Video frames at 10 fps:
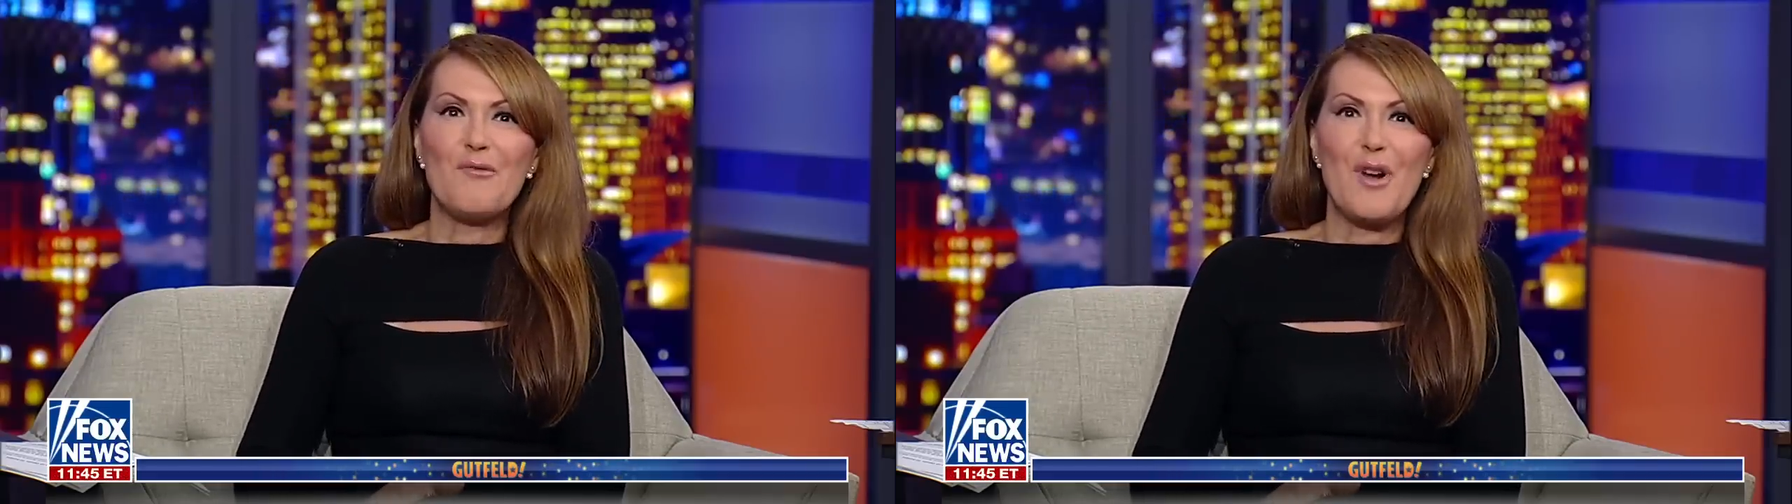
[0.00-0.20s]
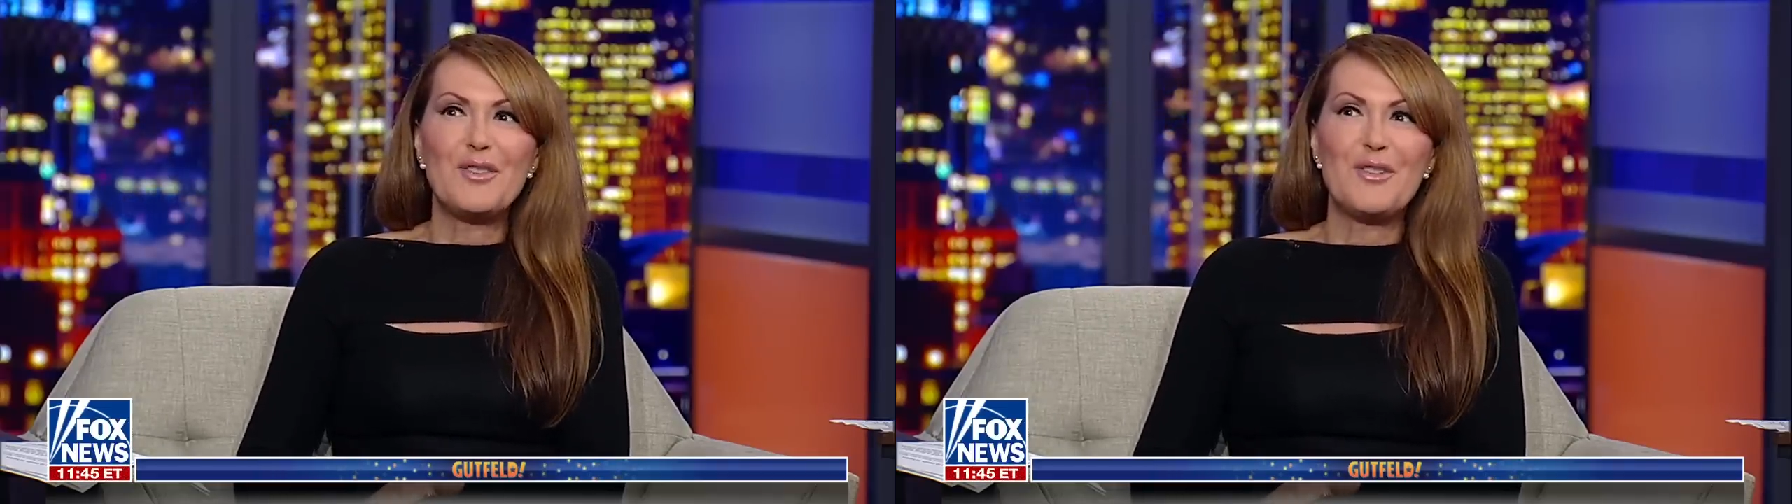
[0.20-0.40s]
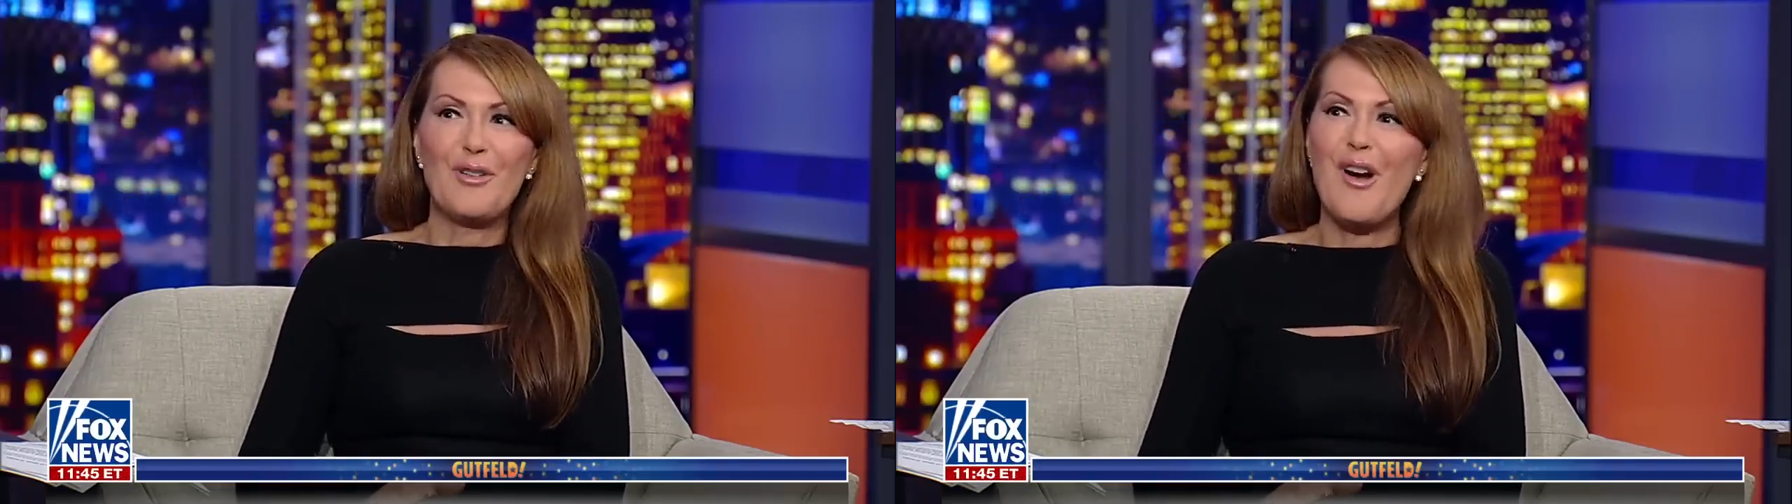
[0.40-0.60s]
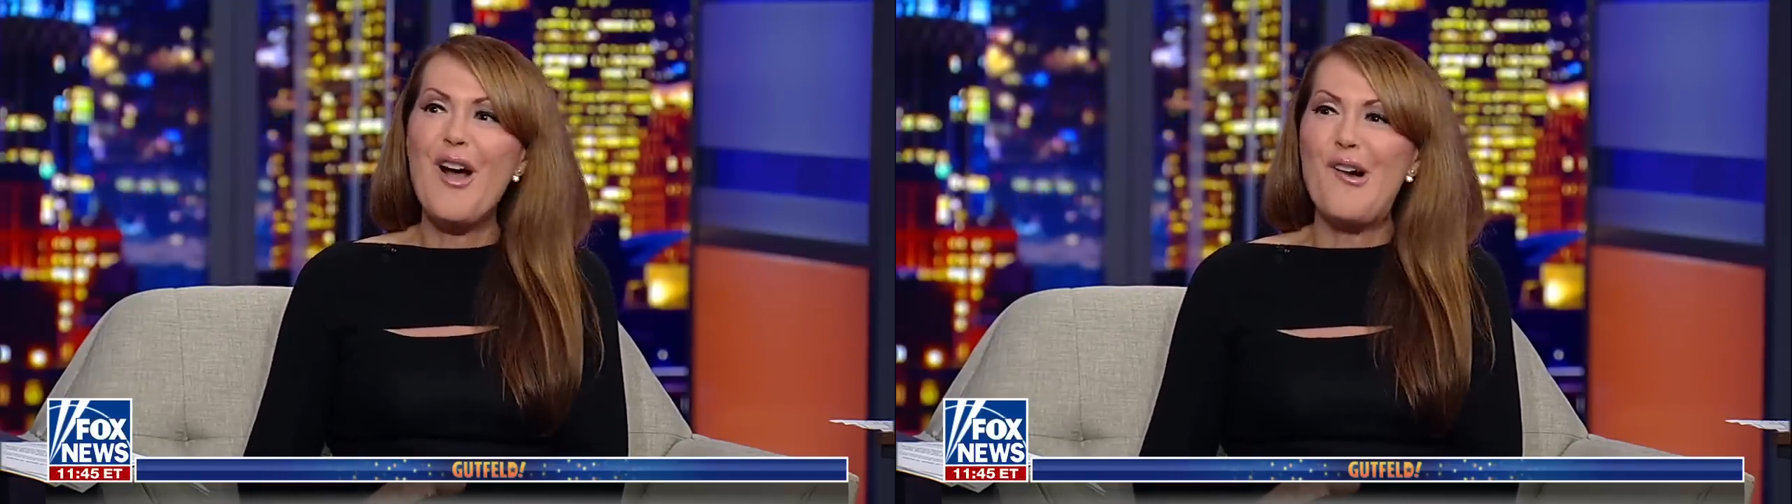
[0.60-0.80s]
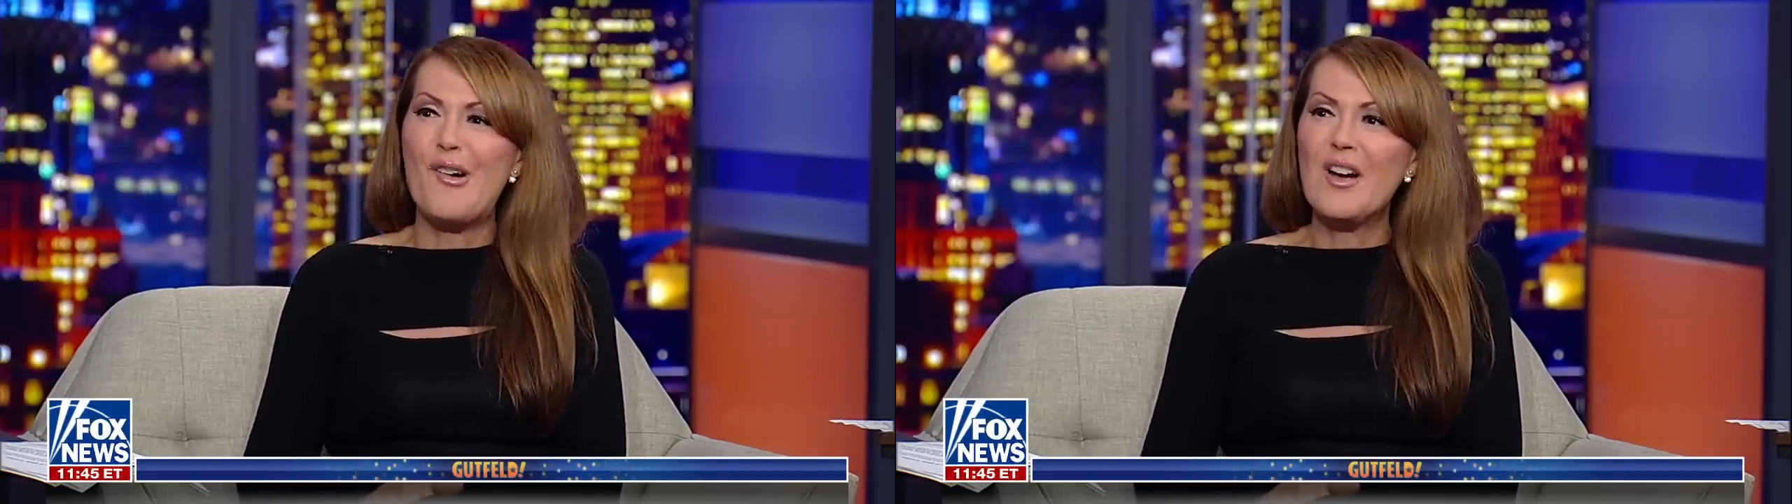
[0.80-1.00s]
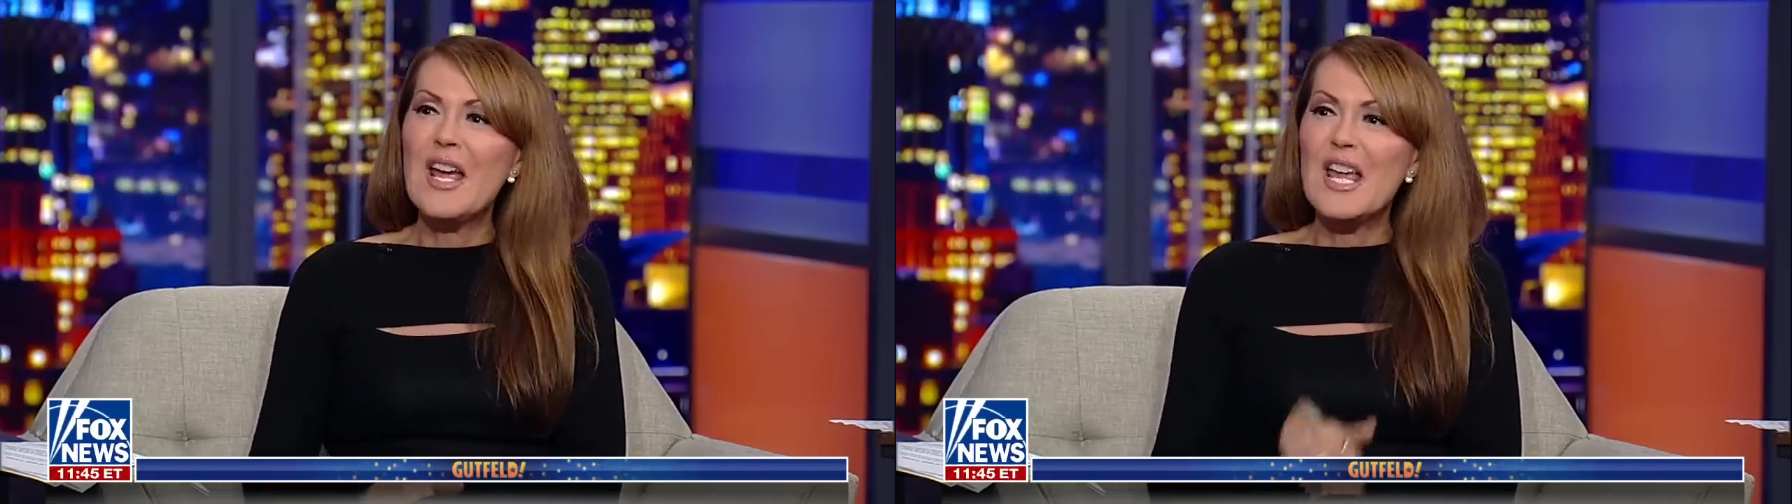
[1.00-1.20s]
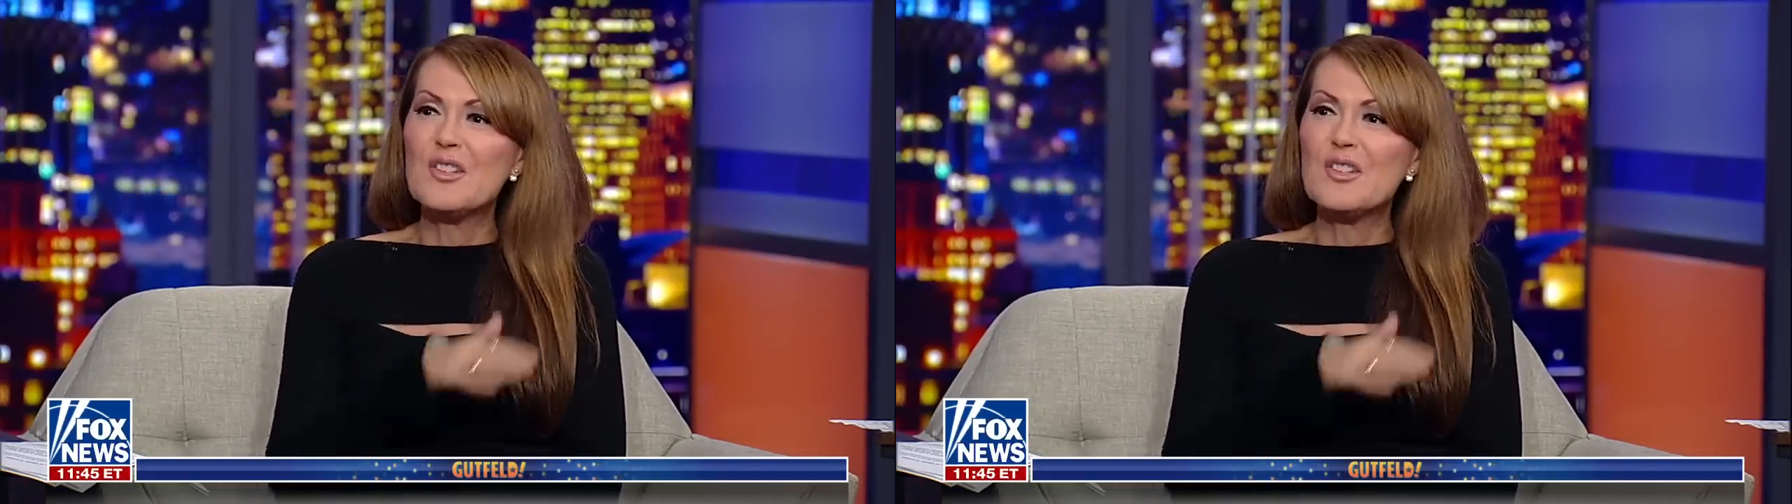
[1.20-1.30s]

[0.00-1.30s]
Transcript: Russell Crowe.